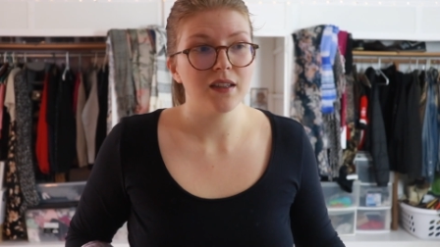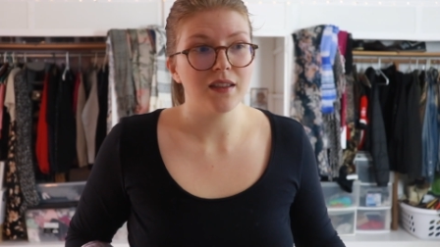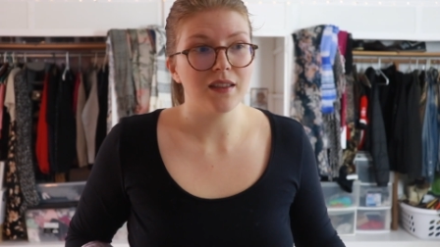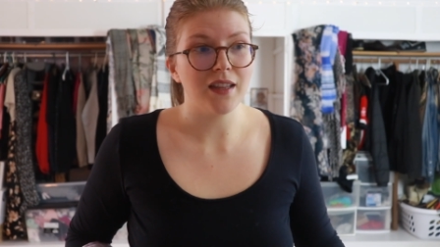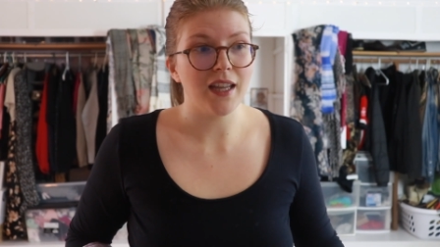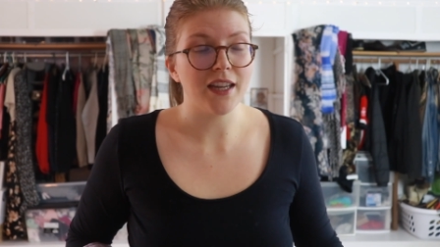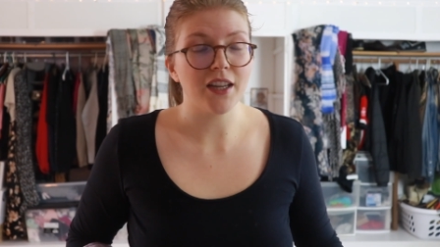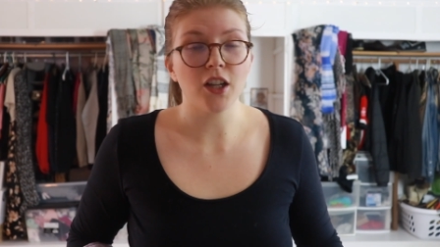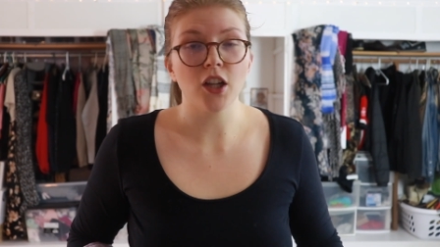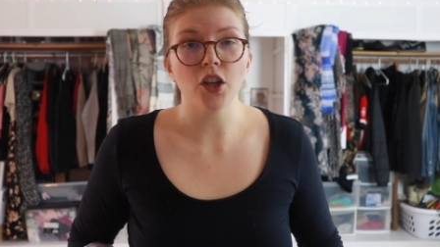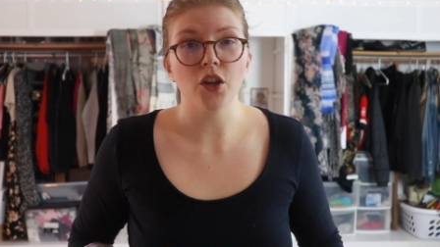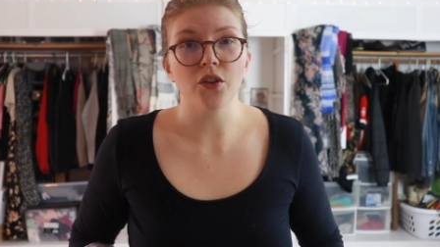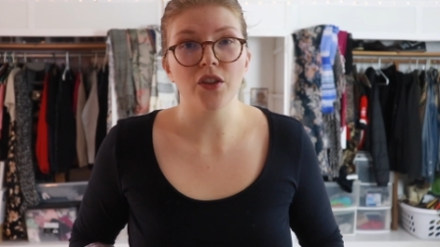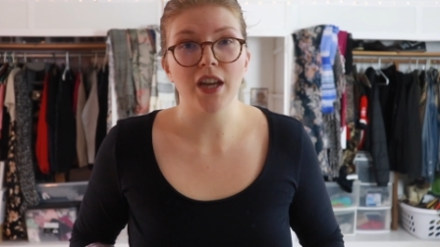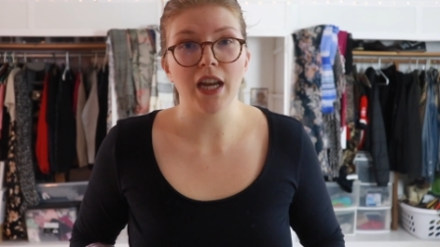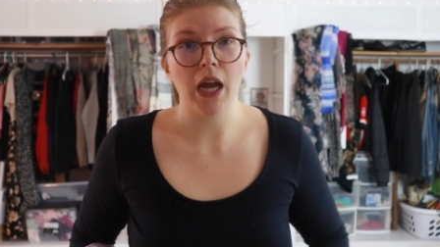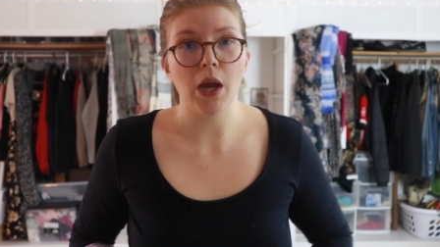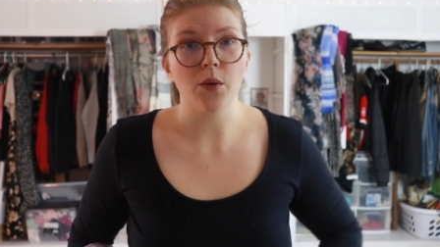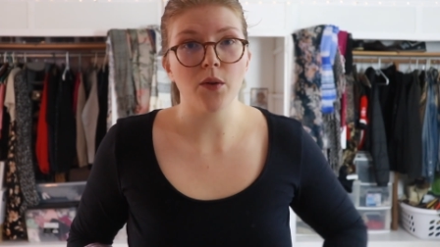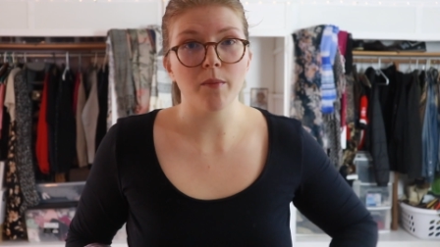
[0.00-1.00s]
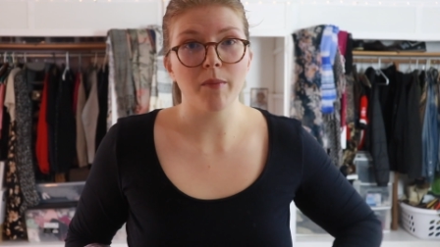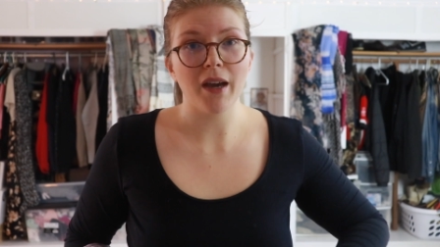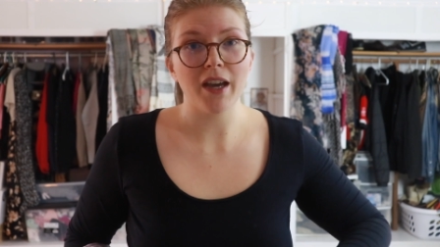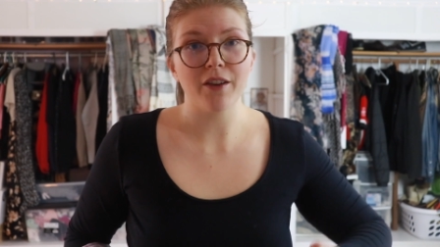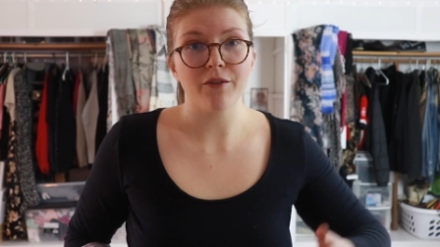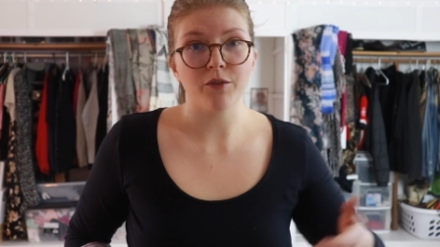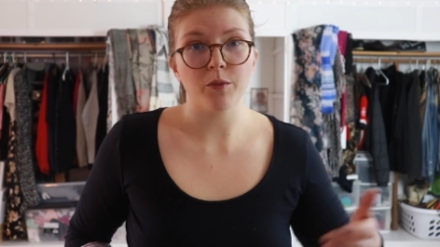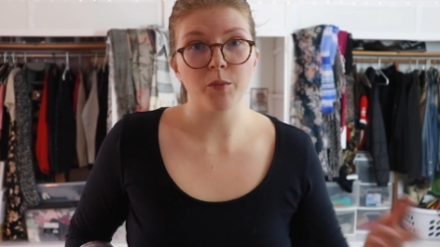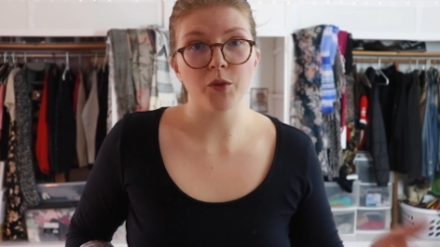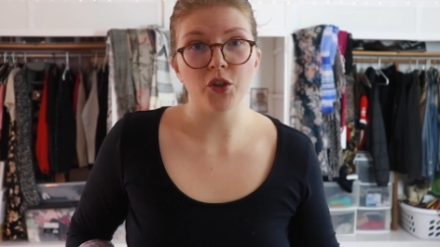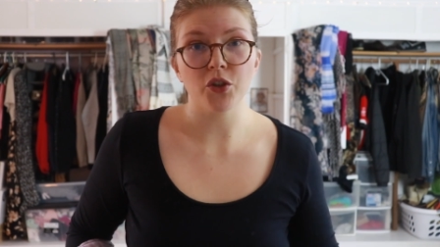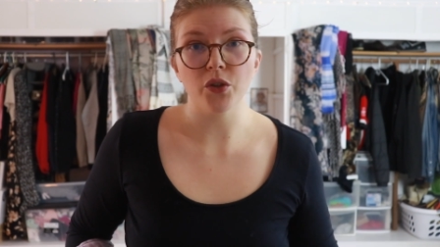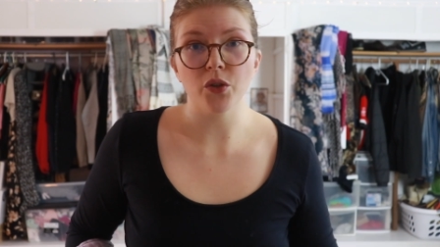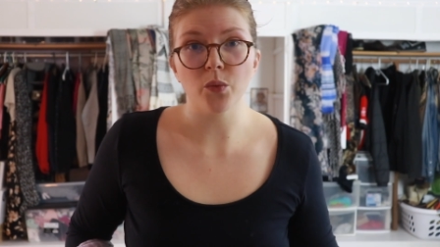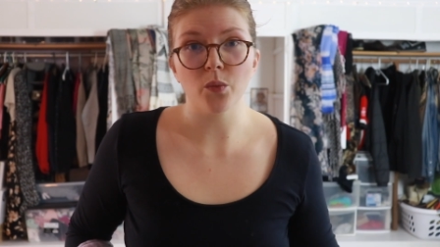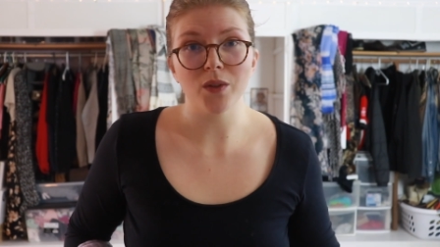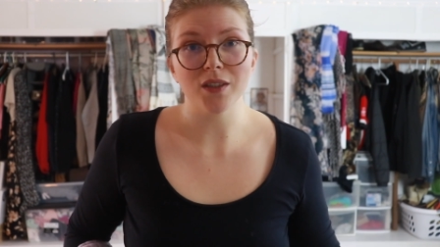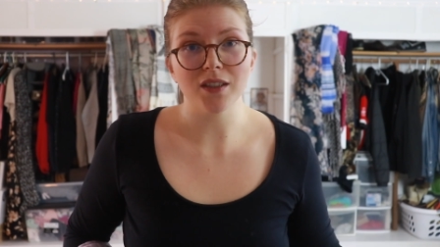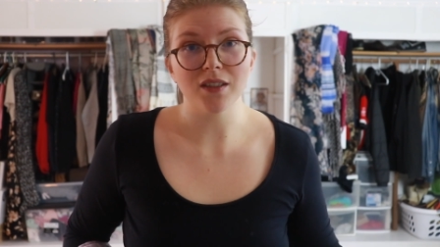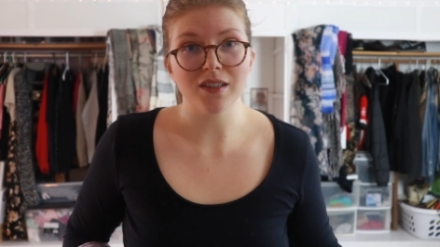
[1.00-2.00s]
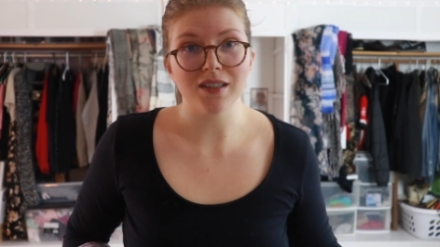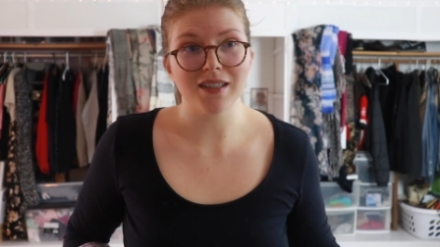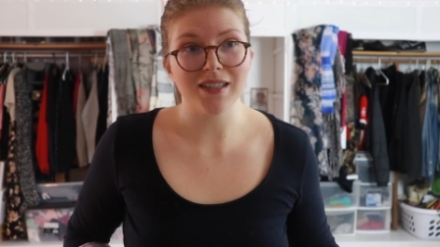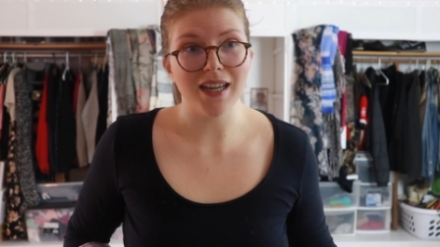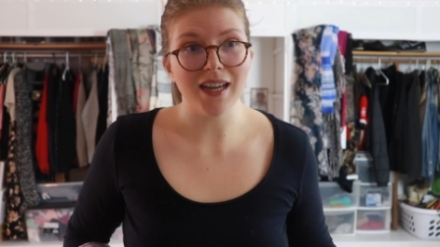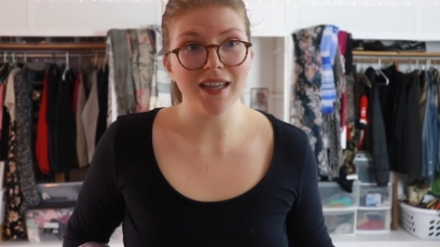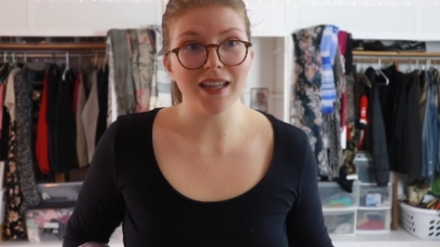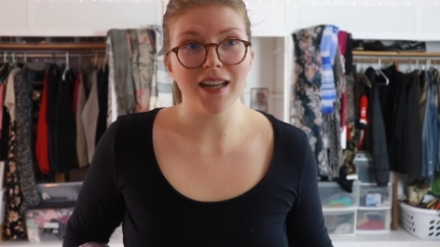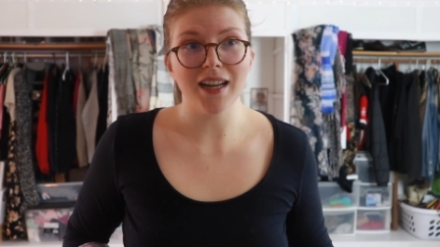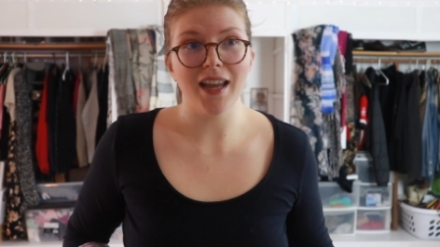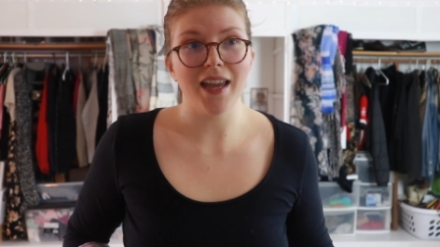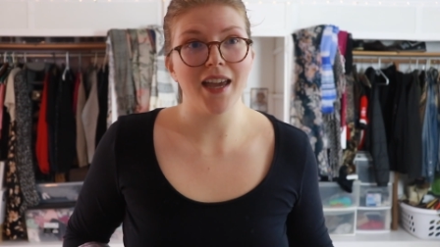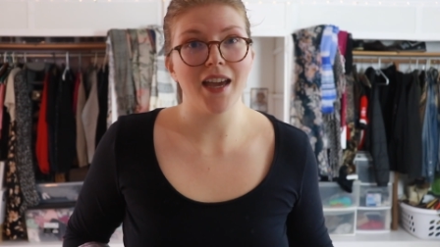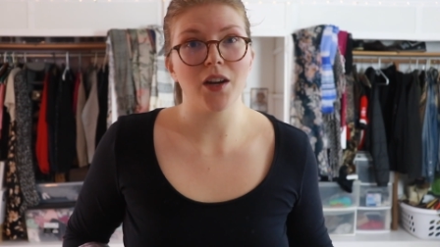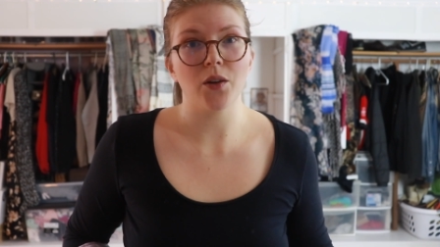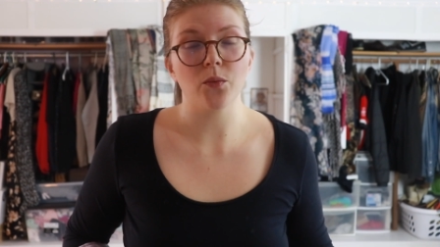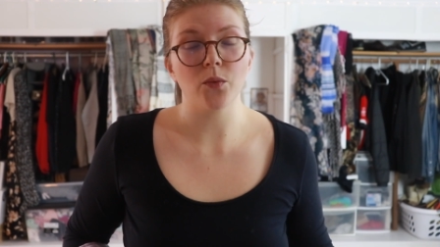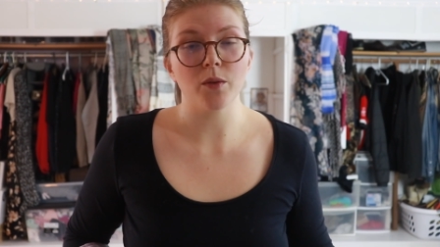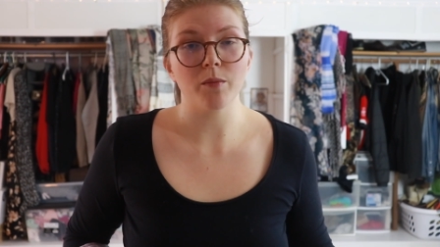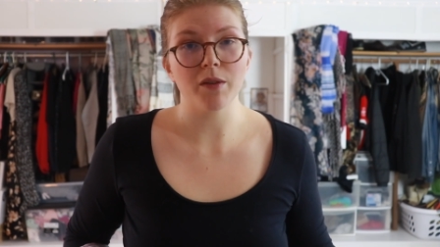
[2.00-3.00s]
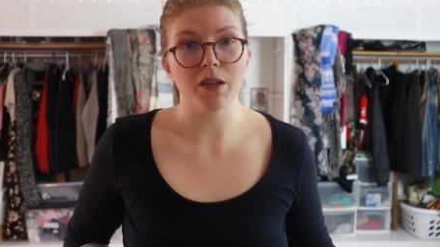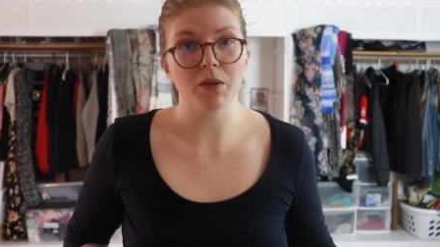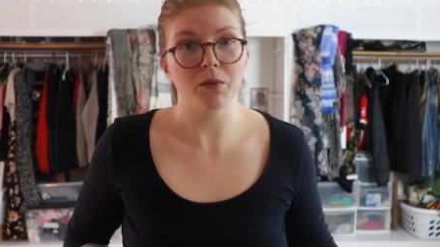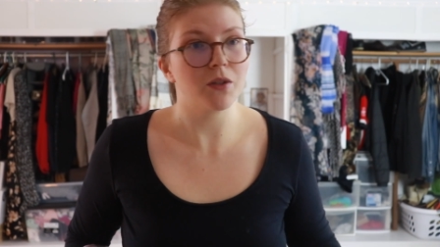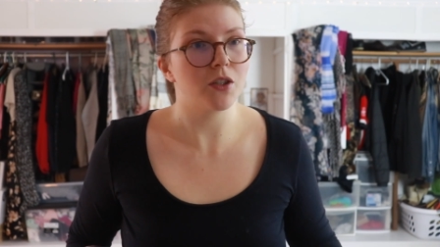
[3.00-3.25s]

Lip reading: like clothing I would buy from Goodwill secondhand would be,